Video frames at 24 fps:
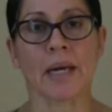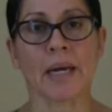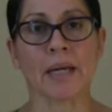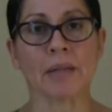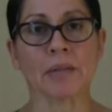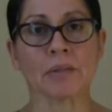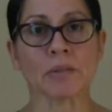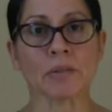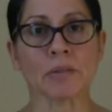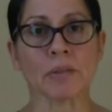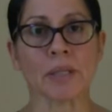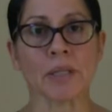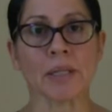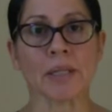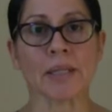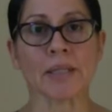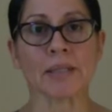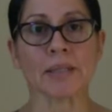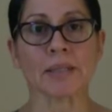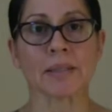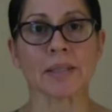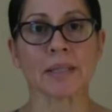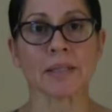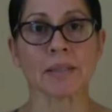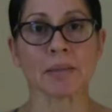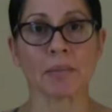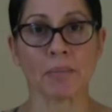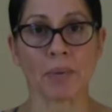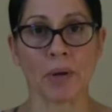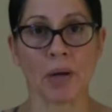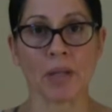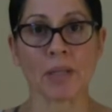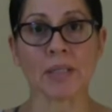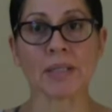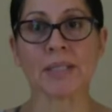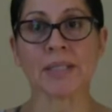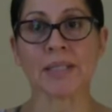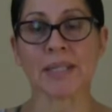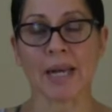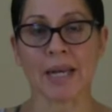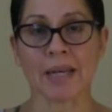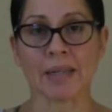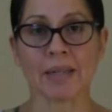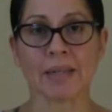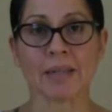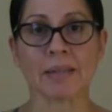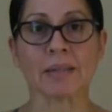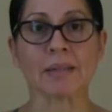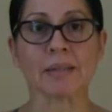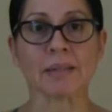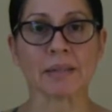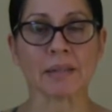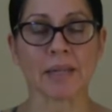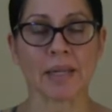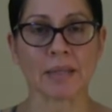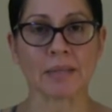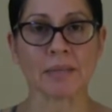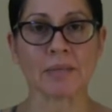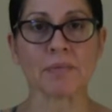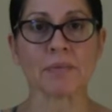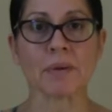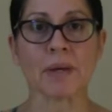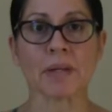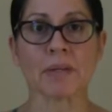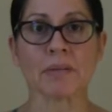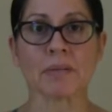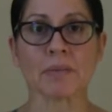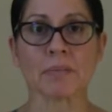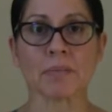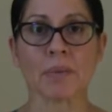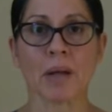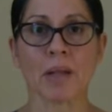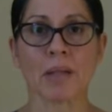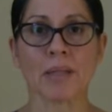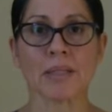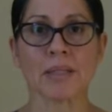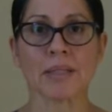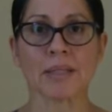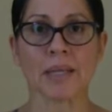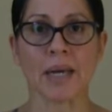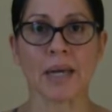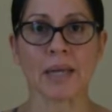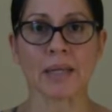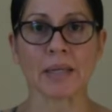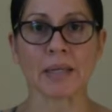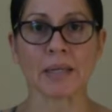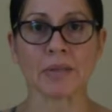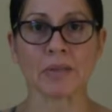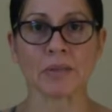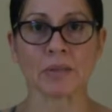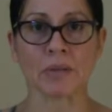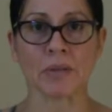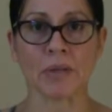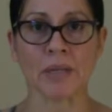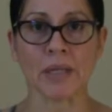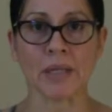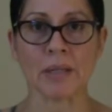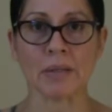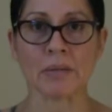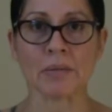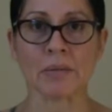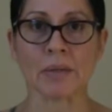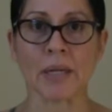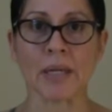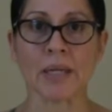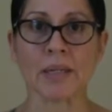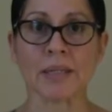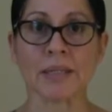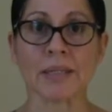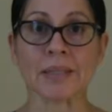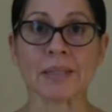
Actually, it's a ball and socket. It's classified as a ball and socket joint, right?